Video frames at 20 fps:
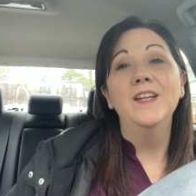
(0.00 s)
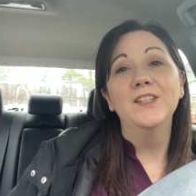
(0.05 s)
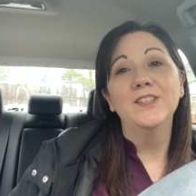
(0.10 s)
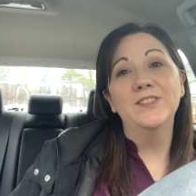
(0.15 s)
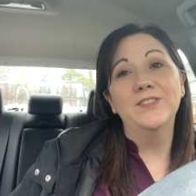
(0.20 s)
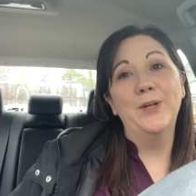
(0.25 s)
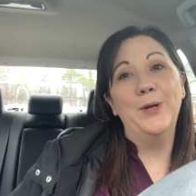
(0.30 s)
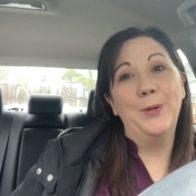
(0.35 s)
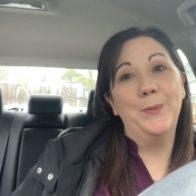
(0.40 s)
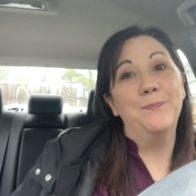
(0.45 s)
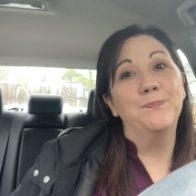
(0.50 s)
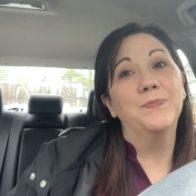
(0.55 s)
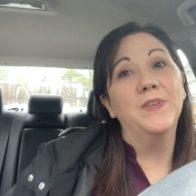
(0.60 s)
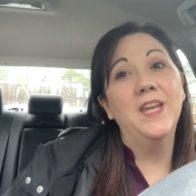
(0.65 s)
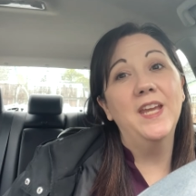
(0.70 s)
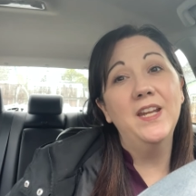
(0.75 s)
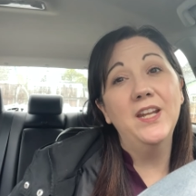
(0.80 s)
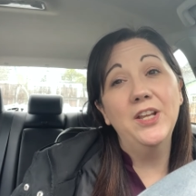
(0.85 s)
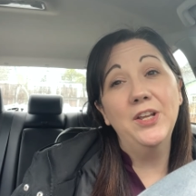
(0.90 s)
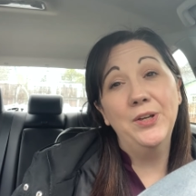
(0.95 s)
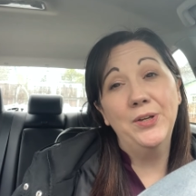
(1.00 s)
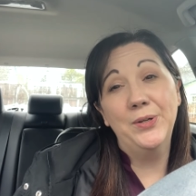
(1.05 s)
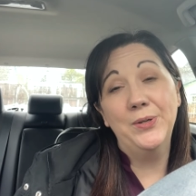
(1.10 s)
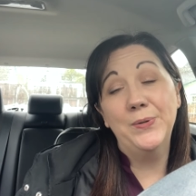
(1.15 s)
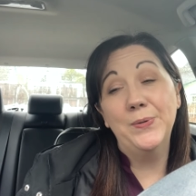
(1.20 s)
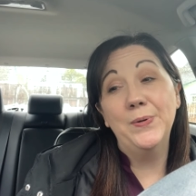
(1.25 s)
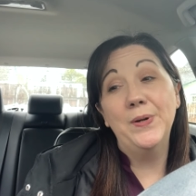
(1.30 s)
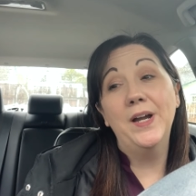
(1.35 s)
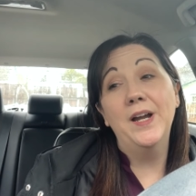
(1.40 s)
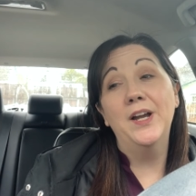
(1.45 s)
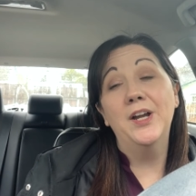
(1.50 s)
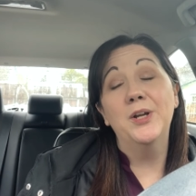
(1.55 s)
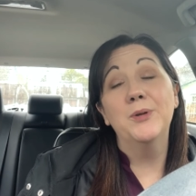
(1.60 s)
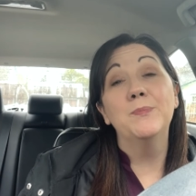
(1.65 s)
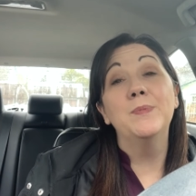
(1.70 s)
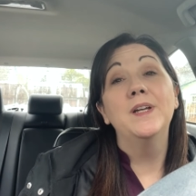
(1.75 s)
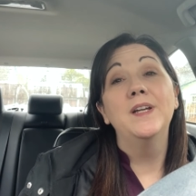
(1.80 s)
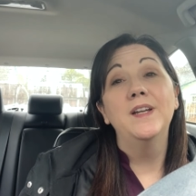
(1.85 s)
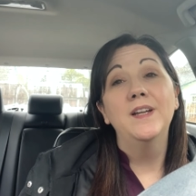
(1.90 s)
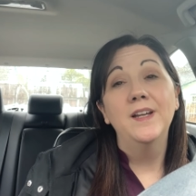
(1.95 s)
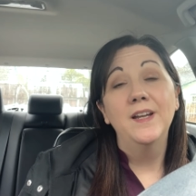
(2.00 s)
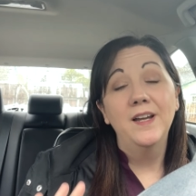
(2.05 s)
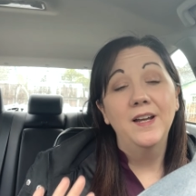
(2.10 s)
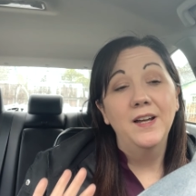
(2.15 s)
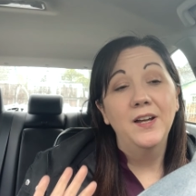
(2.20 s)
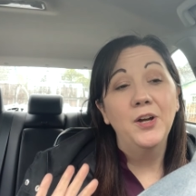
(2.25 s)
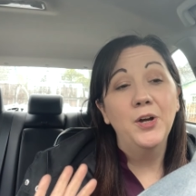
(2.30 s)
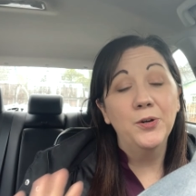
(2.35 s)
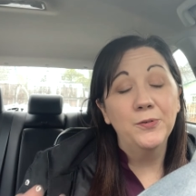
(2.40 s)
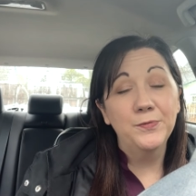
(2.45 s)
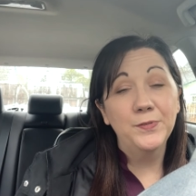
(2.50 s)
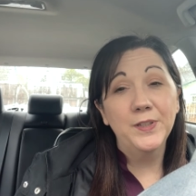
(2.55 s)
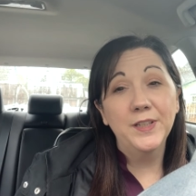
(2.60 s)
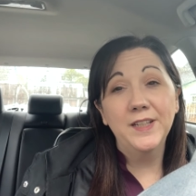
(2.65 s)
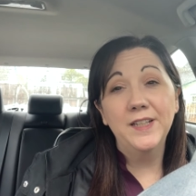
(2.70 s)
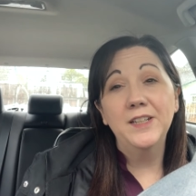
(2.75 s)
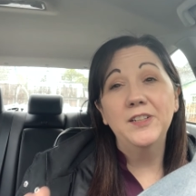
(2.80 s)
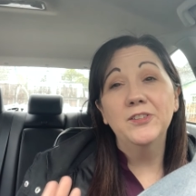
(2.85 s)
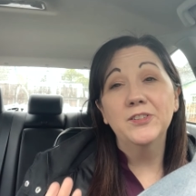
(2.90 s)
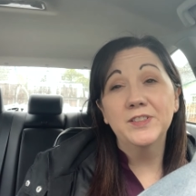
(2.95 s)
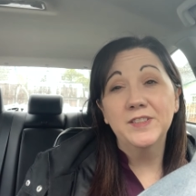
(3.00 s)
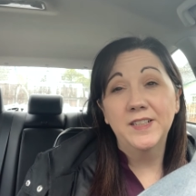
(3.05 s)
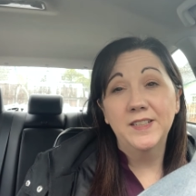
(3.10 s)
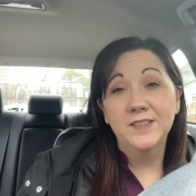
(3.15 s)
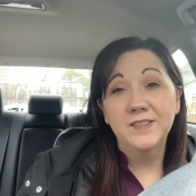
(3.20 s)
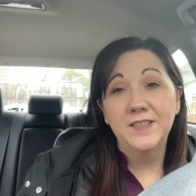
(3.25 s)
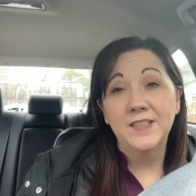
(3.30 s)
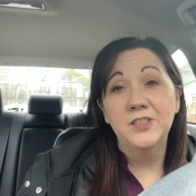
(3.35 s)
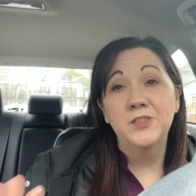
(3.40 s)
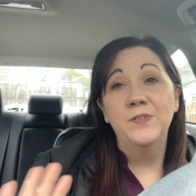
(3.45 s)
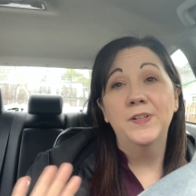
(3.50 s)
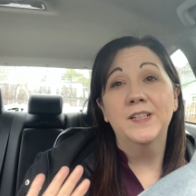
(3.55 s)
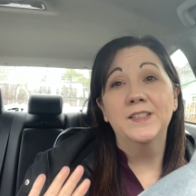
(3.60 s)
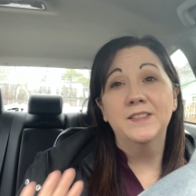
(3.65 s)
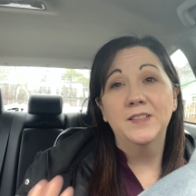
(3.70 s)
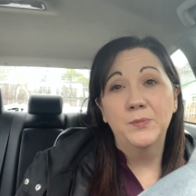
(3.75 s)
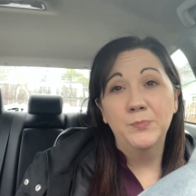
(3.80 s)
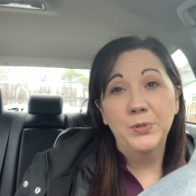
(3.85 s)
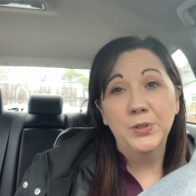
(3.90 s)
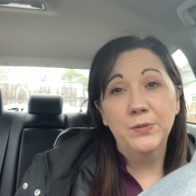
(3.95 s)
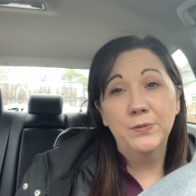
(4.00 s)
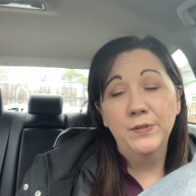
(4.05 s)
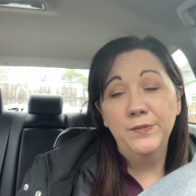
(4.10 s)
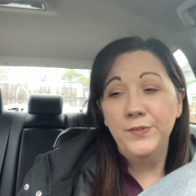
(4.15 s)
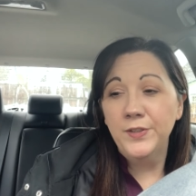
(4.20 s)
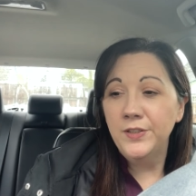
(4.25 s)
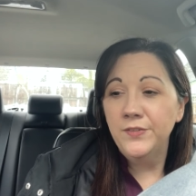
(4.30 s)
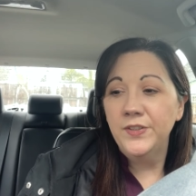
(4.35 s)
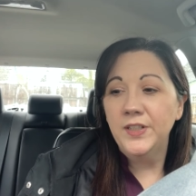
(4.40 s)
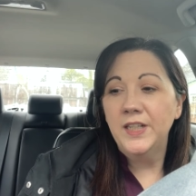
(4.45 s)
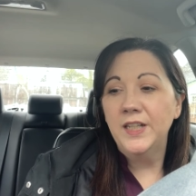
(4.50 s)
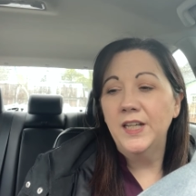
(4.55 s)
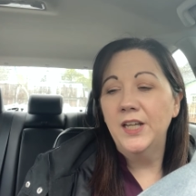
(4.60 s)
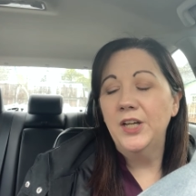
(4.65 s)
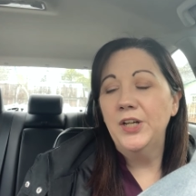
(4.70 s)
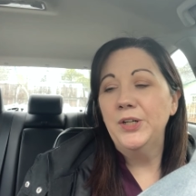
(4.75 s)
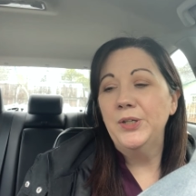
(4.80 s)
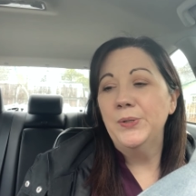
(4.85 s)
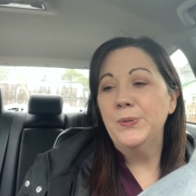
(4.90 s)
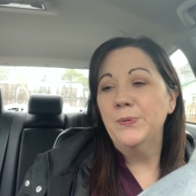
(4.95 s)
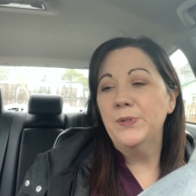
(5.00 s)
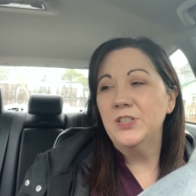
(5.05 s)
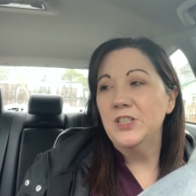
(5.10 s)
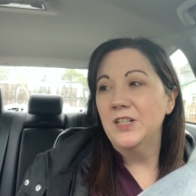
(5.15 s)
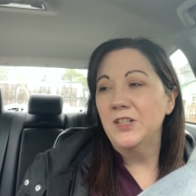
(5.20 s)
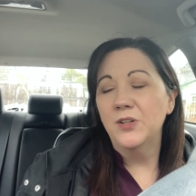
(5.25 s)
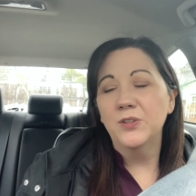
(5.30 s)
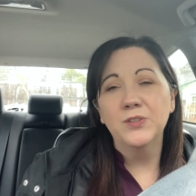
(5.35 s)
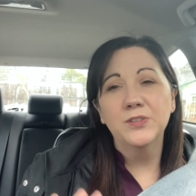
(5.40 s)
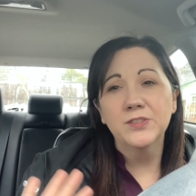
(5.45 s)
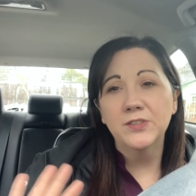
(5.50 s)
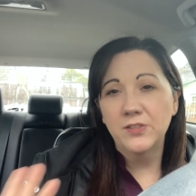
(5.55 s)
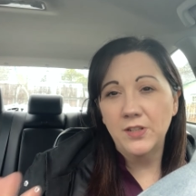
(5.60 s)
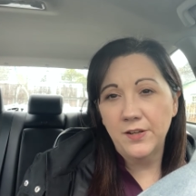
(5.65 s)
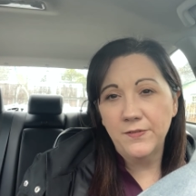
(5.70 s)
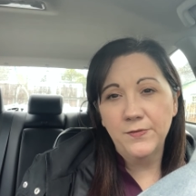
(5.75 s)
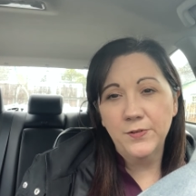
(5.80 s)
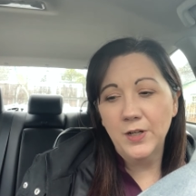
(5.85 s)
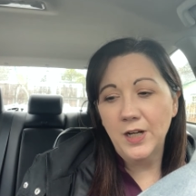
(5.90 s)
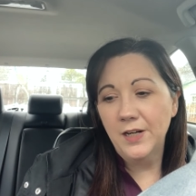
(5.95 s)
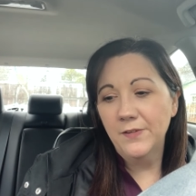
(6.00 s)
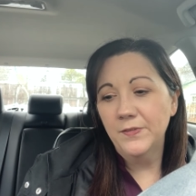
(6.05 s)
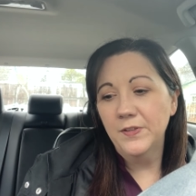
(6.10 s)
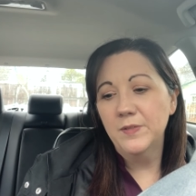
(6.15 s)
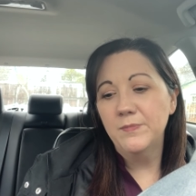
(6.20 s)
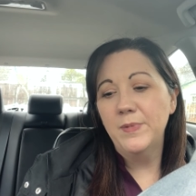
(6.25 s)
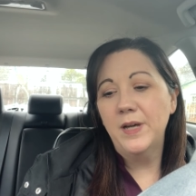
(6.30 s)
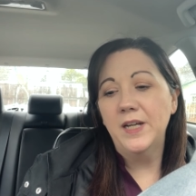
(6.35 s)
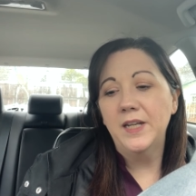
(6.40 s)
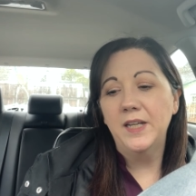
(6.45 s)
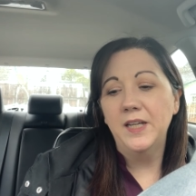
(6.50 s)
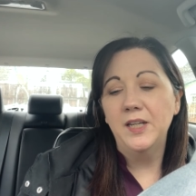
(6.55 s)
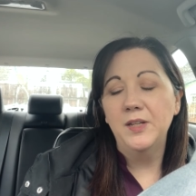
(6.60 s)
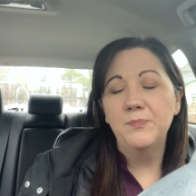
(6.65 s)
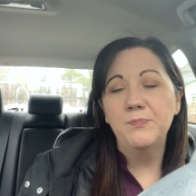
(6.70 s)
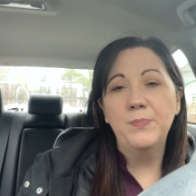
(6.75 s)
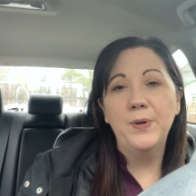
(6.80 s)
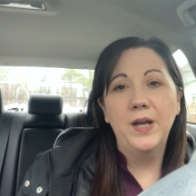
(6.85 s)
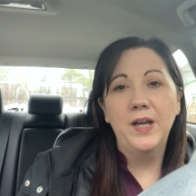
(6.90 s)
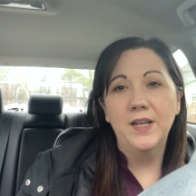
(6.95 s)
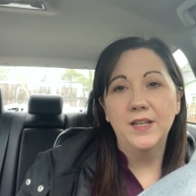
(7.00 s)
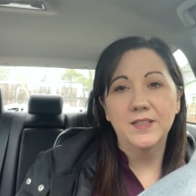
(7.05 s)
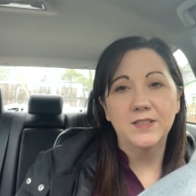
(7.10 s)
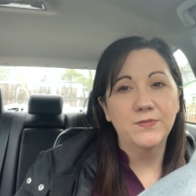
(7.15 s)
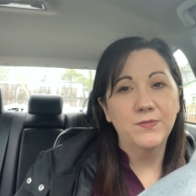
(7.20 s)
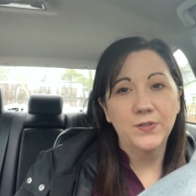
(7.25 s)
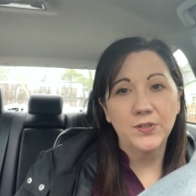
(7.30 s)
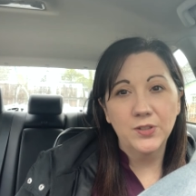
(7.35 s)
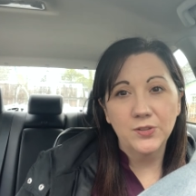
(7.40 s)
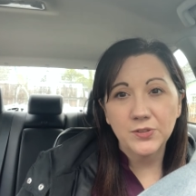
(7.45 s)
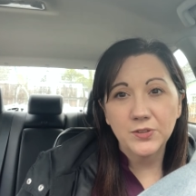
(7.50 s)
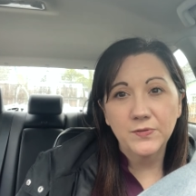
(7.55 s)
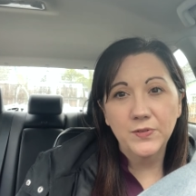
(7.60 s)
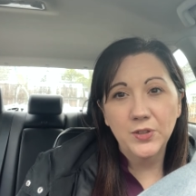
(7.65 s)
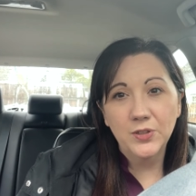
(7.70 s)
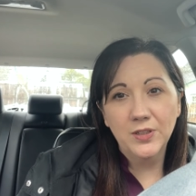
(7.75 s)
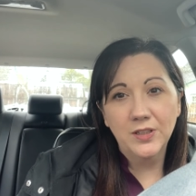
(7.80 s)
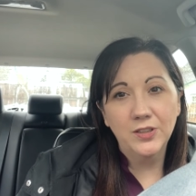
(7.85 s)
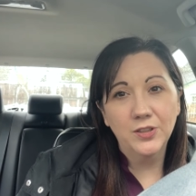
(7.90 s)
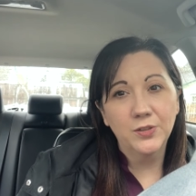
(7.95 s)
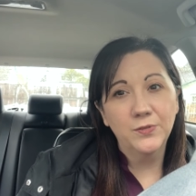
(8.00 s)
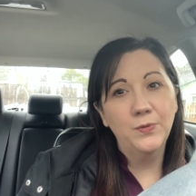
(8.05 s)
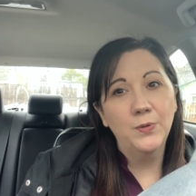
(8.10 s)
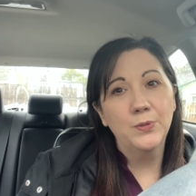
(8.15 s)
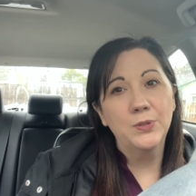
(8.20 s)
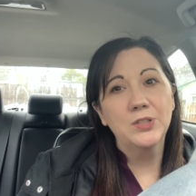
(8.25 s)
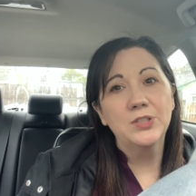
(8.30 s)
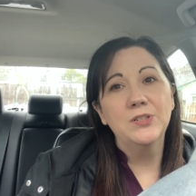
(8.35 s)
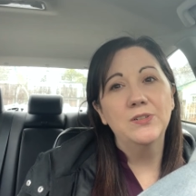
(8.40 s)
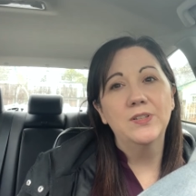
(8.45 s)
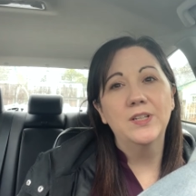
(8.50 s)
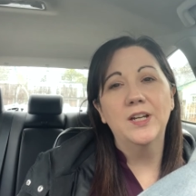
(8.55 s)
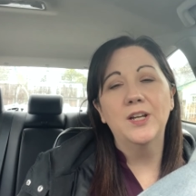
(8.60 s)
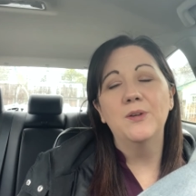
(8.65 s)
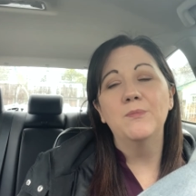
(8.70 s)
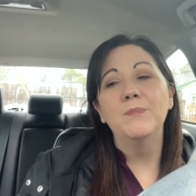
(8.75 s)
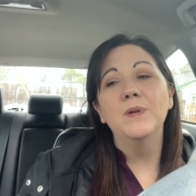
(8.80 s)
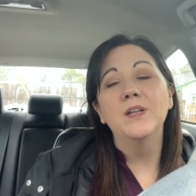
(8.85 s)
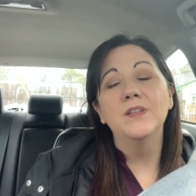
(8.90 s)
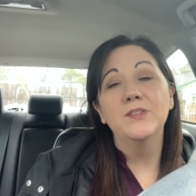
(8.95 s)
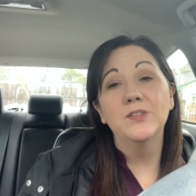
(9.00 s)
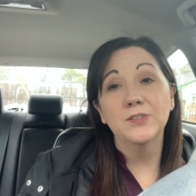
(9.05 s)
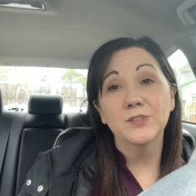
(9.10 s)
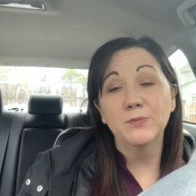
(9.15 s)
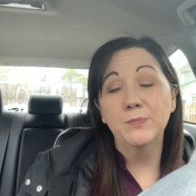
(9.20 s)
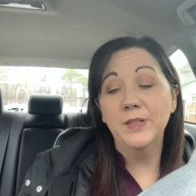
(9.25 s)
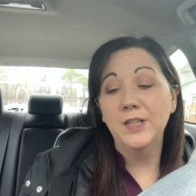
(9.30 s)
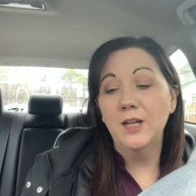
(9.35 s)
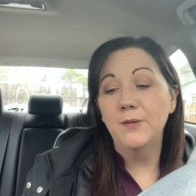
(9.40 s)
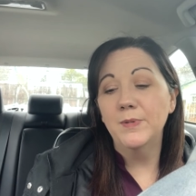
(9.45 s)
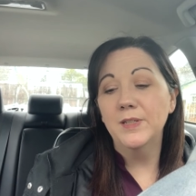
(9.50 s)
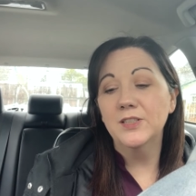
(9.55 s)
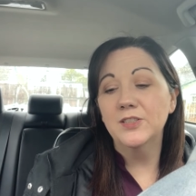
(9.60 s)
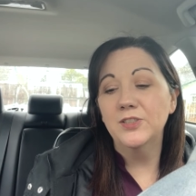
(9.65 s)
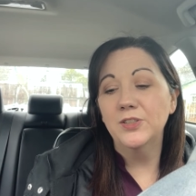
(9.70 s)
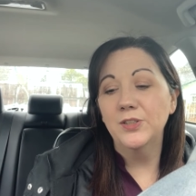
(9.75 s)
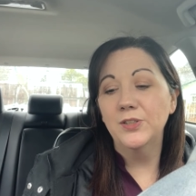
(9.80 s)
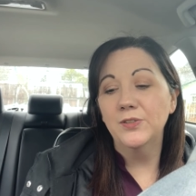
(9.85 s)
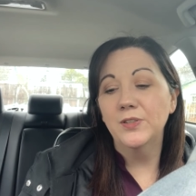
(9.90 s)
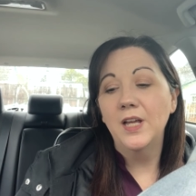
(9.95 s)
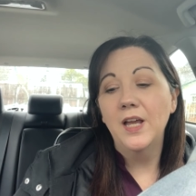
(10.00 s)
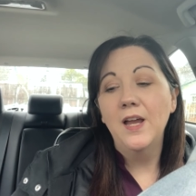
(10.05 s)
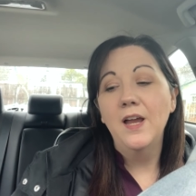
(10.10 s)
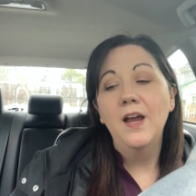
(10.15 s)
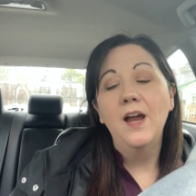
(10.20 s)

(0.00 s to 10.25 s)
So anywho, um, hopefully you'll see a Stitch Fix and a book review video, which I know those are not for everybody, but for those of you that look forward to them, those will be coming soon.